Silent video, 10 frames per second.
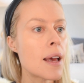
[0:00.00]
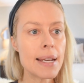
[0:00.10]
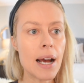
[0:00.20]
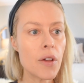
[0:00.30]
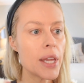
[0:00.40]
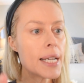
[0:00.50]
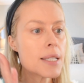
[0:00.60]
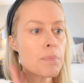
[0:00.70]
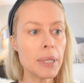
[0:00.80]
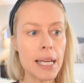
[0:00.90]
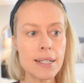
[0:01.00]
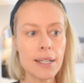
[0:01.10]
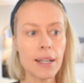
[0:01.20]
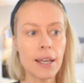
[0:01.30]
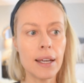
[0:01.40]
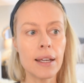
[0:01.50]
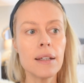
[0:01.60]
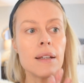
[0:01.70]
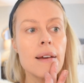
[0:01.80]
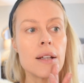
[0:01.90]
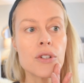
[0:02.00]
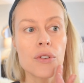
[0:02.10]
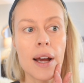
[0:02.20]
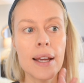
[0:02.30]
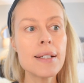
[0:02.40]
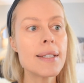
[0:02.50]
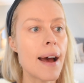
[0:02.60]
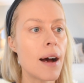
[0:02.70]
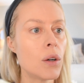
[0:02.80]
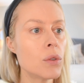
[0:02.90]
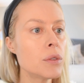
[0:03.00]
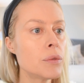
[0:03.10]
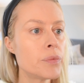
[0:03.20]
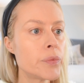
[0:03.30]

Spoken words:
And now that it's blended in and drying down,